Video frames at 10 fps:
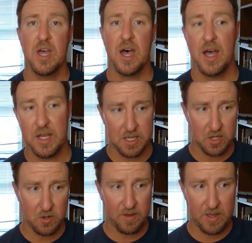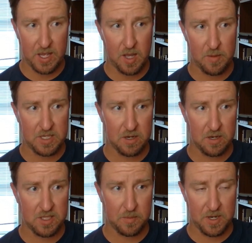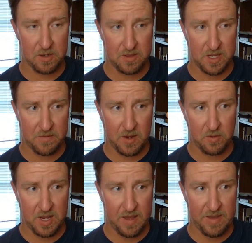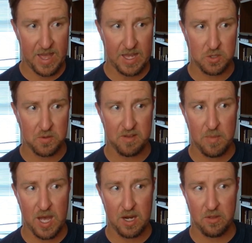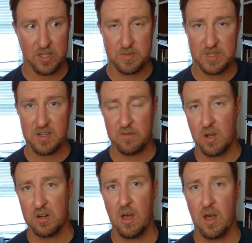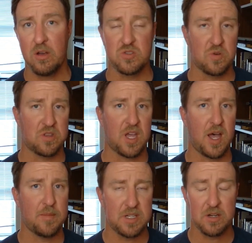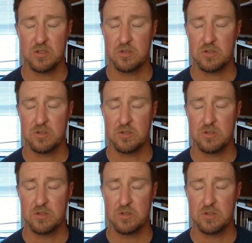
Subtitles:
I've got commentaries up here that if I would have had to have bought all those, be several hundred dollars worth of commentaries.